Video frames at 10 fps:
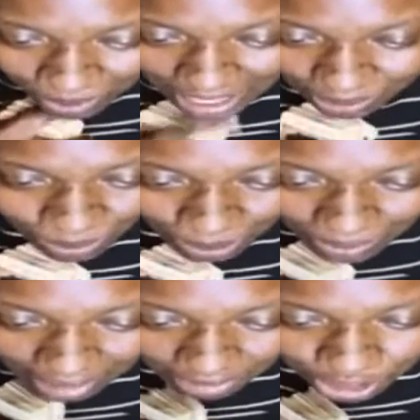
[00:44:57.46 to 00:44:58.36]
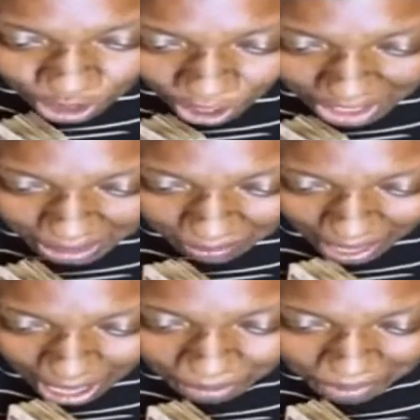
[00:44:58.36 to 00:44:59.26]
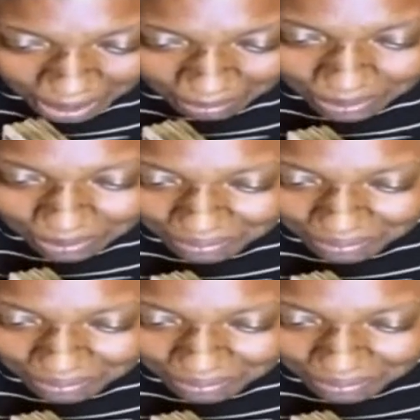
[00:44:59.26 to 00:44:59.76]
we even talking about. Reba,